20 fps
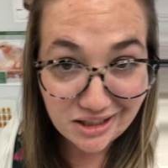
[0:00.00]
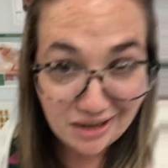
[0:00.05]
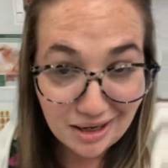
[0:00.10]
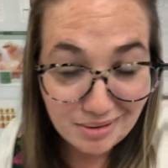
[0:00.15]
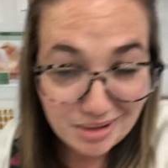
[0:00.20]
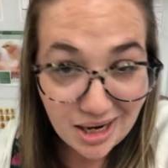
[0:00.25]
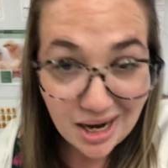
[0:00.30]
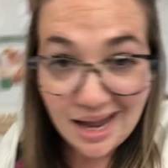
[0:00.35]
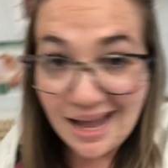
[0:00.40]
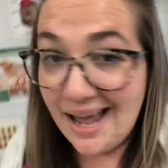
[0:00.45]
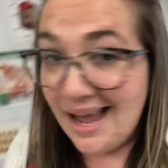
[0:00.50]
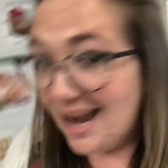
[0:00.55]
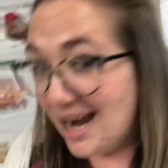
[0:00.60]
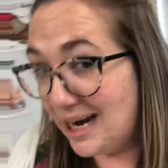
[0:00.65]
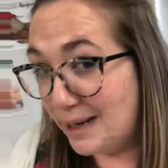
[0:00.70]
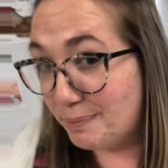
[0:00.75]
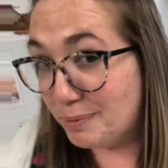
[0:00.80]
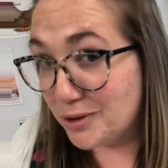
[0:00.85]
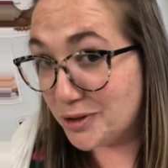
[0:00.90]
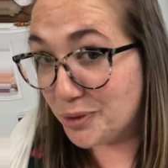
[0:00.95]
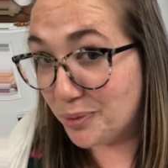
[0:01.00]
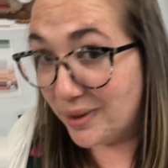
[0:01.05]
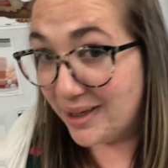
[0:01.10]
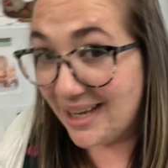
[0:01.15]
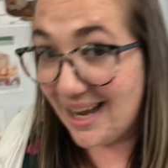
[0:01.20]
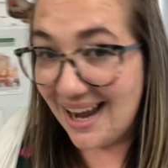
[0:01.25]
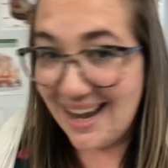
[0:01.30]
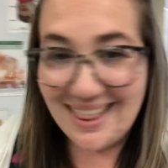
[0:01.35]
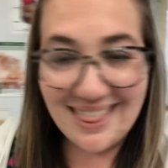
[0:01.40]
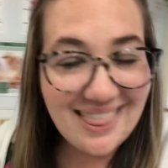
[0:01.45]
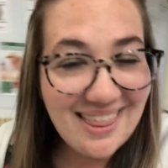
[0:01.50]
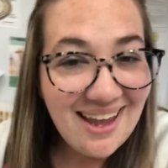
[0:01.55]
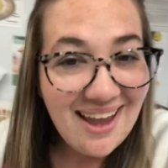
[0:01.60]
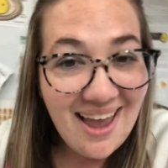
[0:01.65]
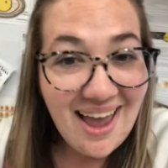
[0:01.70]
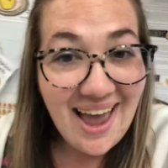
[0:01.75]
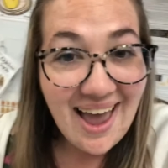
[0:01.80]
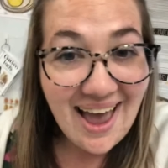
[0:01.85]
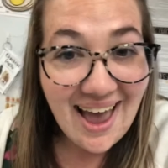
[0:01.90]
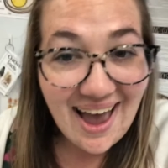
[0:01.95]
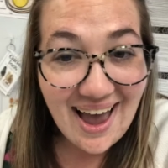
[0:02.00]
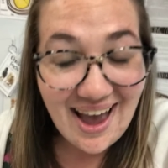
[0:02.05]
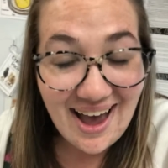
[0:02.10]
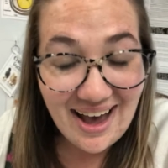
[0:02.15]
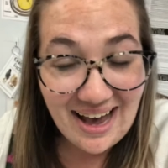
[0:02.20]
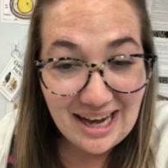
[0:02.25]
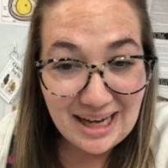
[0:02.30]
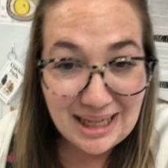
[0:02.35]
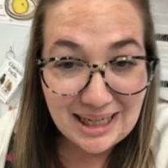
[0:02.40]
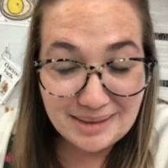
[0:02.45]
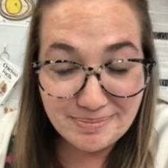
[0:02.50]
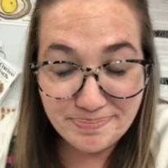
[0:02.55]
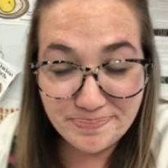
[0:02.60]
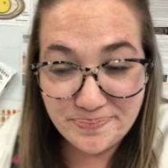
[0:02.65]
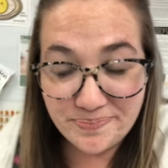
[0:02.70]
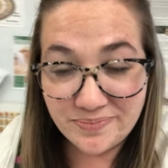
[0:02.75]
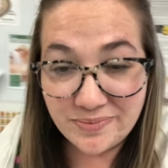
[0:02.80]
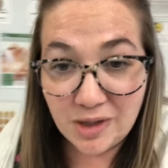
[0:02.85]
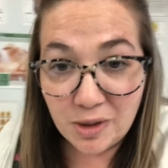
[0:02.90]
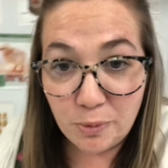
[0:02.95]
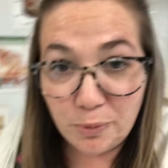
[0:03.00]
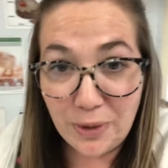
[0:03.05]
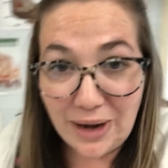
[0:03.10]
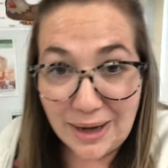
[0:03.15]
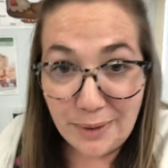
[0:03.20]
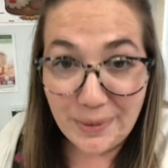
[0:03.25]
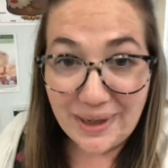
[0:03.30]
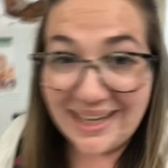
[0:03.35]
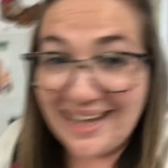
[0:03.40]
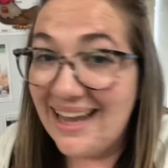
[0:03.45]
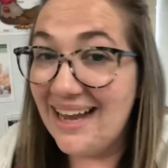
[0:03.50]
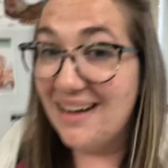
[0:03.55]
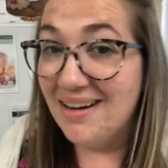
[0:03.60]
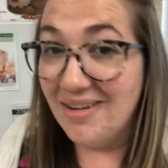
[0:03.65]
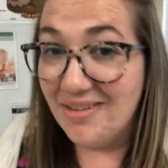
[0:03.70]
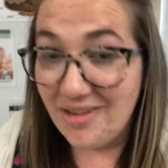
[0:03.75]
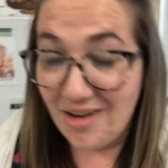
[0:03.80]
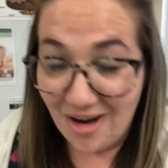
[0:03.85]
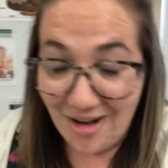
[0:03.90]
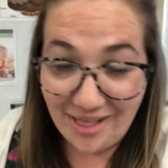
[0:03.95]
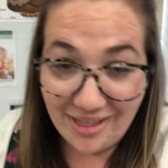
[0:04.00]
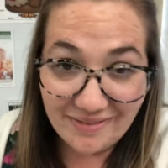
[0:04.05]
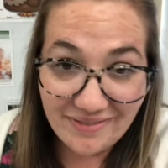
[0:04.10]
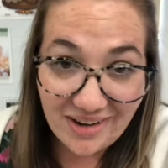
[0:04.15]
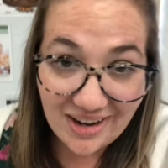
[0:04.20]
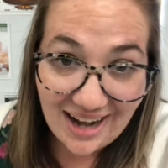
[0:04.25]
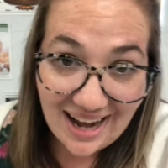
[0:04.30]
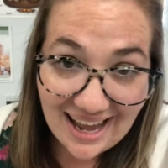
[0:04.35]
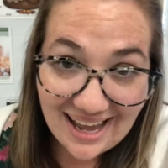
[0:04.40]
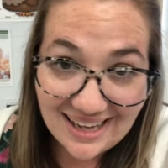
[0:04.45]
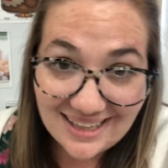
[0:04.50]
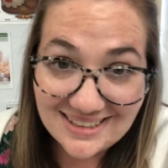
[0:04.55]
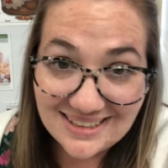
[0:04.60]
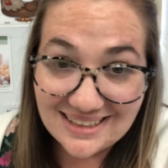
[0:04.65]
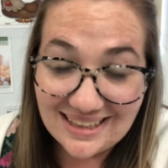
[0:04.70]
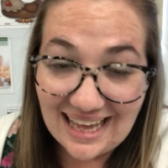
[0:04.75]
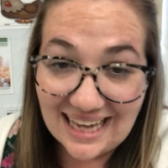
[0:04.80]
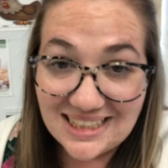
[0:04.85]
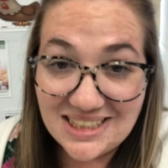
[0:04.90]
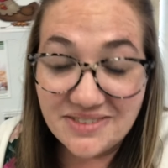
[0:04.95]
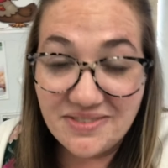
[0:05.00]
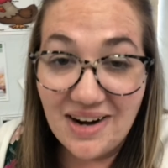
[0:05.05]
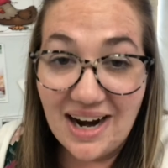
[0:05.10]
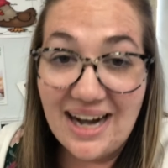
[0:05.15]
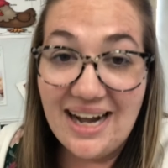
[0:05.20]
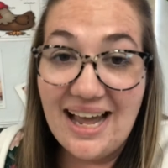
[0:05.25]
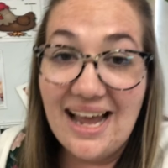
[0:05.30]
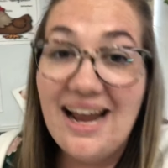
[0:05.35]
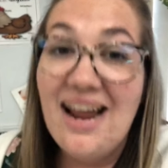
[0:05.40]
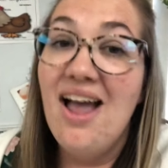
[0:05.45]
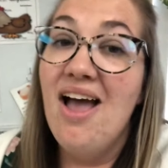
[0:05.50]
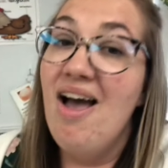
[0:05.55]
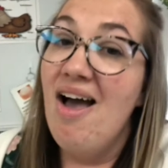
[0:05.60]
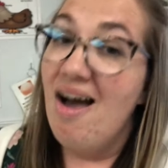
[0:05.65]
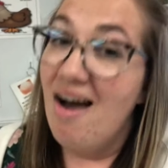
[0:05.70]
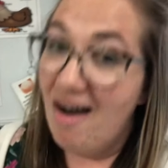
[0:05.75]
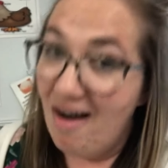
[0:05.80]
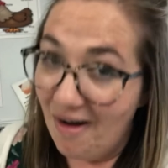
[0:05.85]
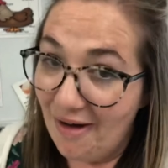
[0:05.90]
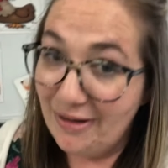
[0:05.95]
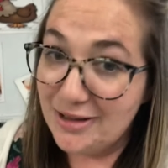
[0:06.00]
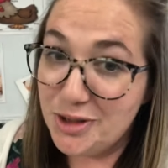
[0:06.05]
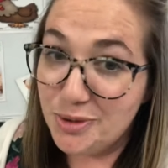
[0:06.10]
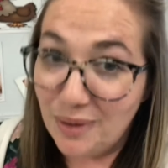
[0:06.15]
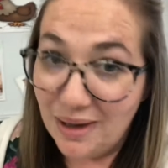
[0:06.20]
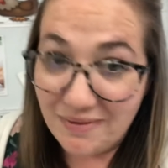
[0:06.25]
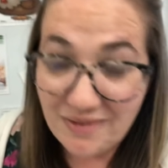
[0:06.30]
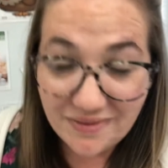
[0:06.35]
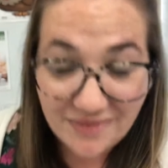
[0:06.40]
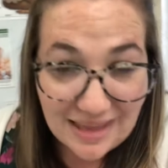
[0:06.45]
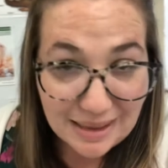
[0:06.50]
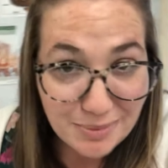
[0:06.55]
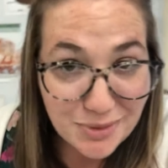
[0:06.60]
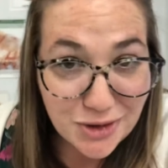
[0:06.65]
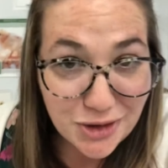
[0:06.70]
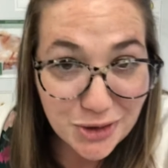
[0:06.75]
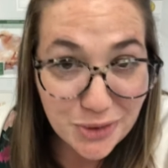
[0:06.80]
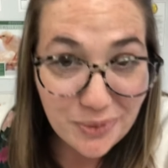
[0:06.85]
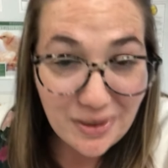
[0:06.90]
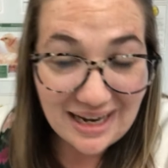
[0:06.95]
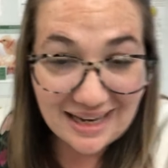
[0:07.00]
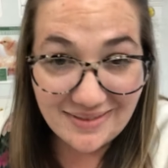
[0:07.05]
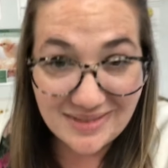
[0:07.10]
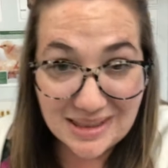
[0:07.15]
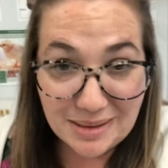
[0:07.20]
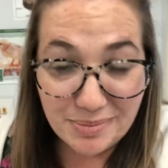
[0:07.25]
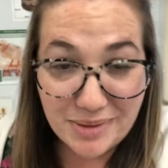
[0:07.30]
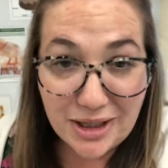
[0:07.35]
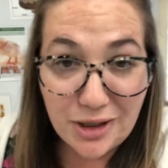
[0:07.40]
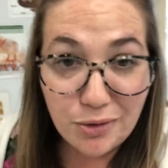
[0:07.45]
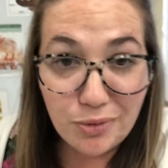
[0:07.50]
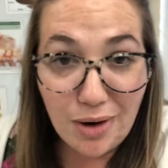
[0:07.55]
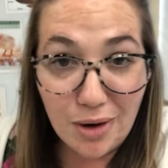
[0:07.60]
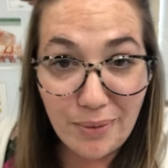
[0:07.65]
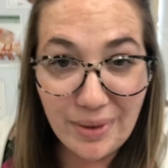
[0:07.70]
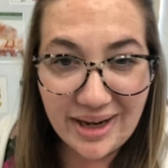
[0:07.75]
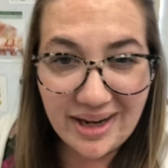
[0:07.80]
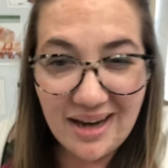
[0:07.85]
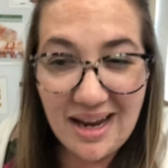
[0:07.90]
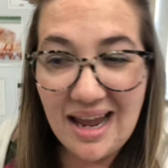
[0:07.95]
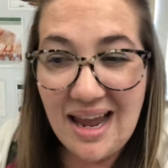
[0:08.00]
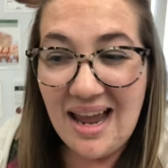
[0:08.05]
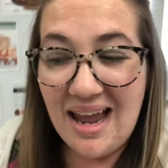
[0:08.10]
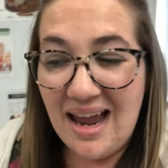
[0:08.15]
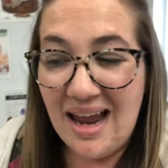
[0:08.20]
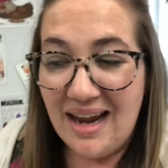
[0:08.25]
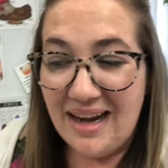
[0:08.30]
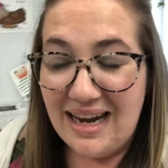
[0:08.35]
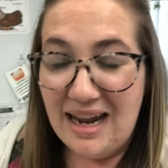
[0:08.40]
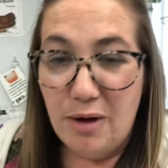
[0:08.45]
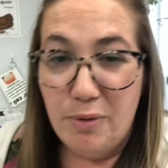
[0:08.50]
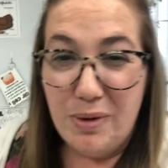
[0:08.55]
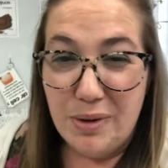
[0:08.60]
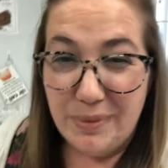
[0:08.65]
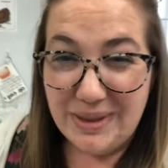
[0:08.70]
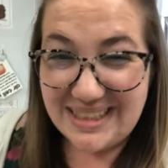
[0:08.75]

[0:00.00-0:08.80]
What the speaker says: on April 28th. When we candled all of our eggs last Friday, all 12 of them do have something growing. Now, when we